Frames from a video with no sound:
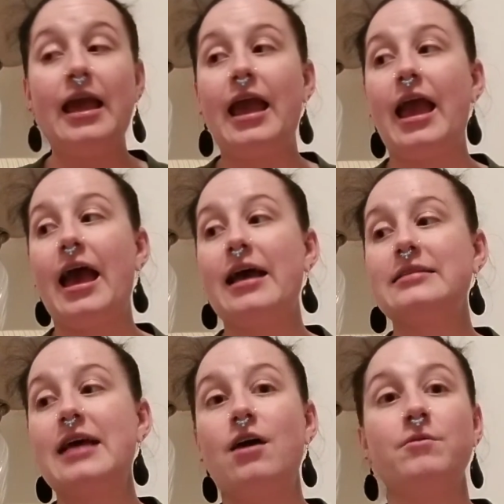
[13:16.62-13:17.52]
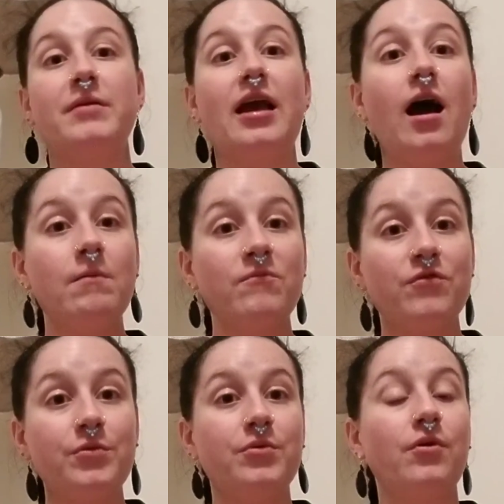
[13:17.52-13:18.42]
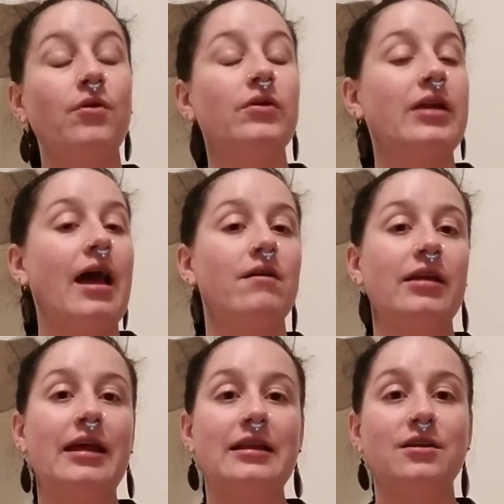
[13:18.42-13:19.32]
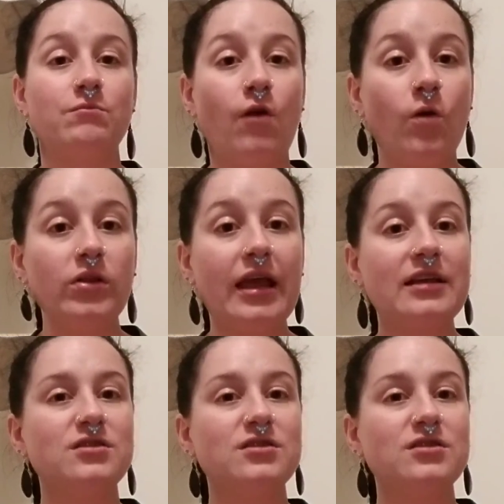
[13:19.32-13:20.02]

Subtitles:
and how to become frugal and how to get it rolling.